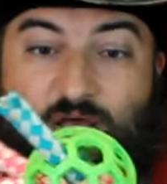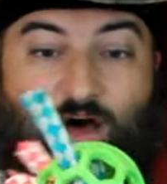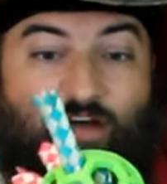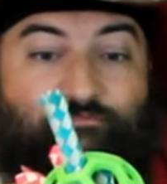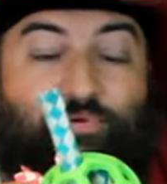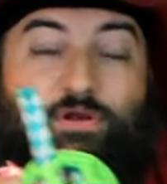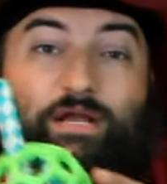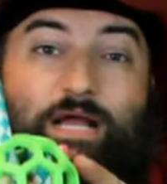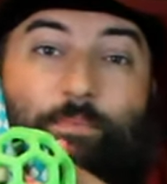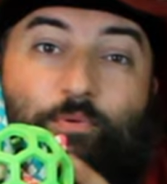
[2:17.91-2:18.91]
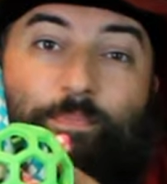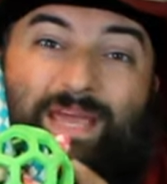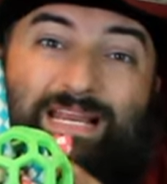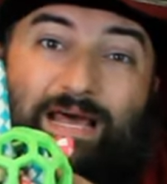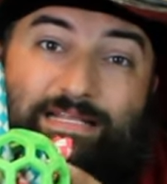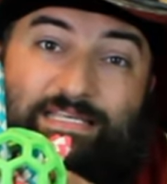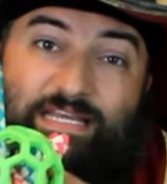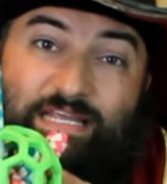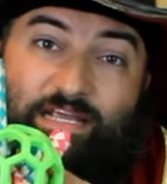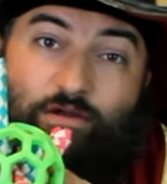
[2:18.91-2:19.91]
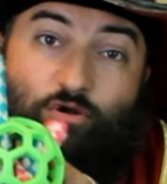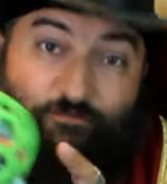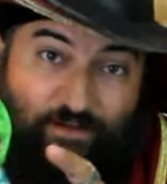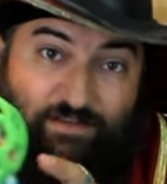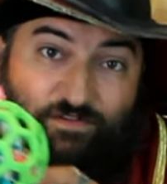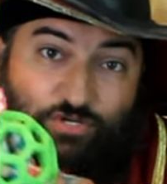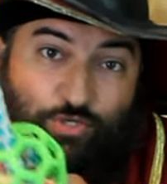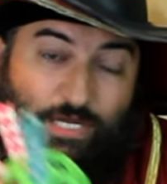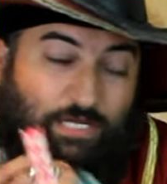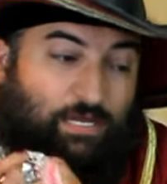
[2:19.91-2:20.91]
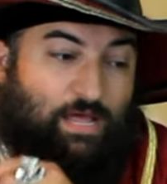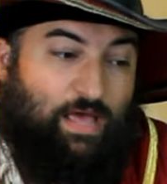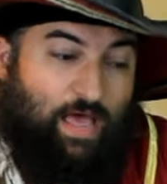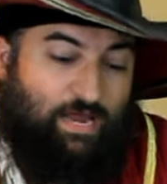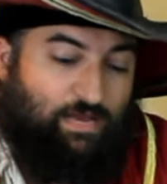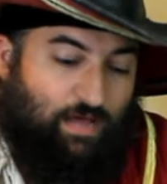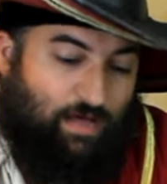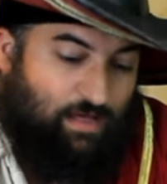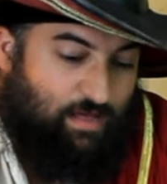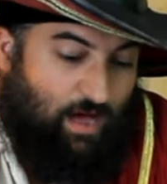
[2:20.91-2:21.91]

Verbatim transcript: I've put in a couple peanuts in here, her favorite treat, and uh,